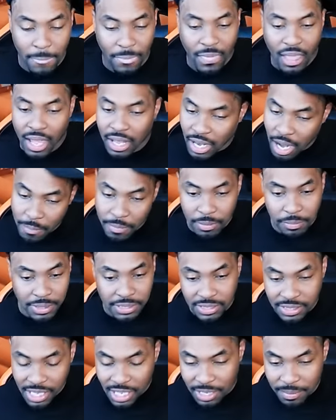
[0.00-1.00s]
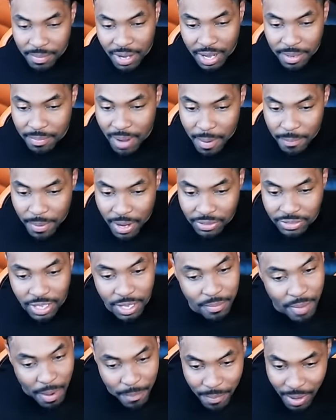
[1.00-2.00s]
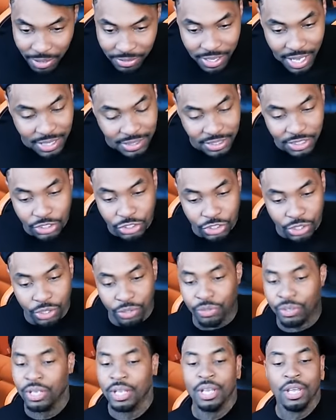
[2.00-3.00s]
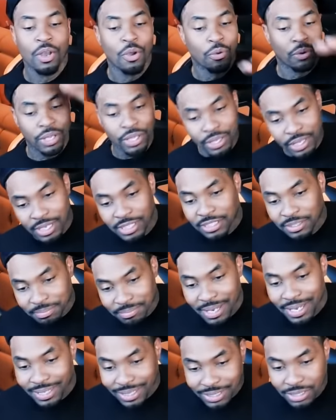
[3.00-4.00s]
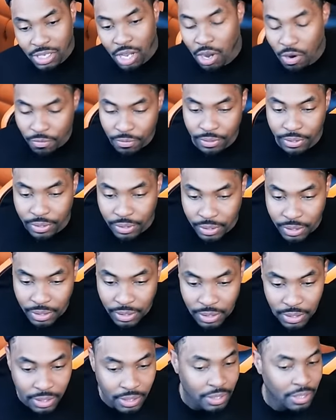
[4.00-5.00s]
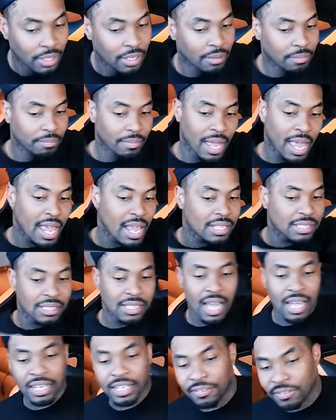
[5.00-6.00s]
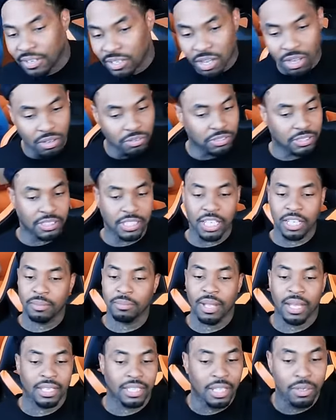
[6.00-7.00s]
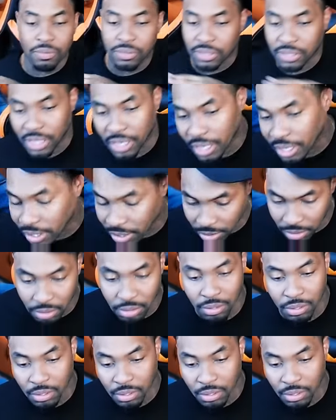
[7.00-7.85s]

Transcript: And I'm gonna be celebrating my birthday. My birthday's in June. When this month is over, May is not even gonna seem like it was here.